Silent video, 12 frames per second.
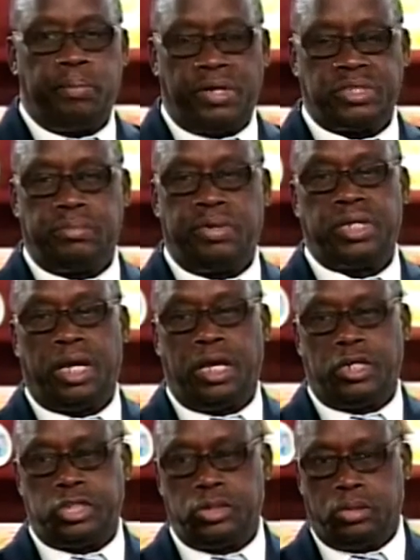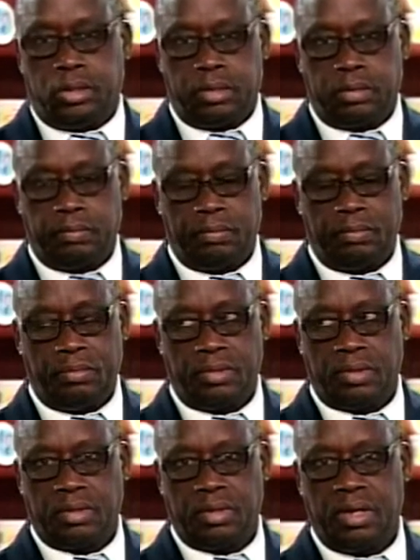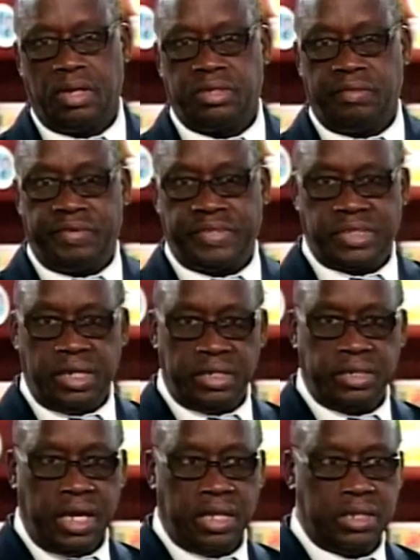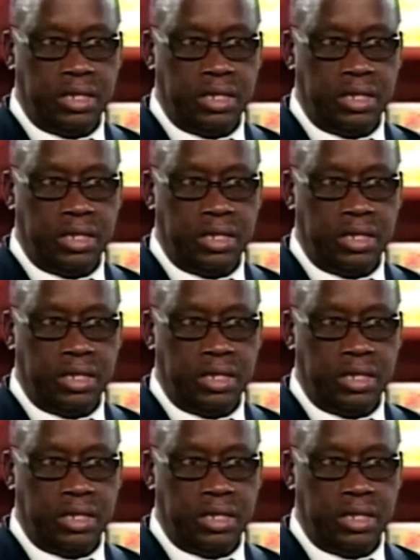possible to ensure to facilitate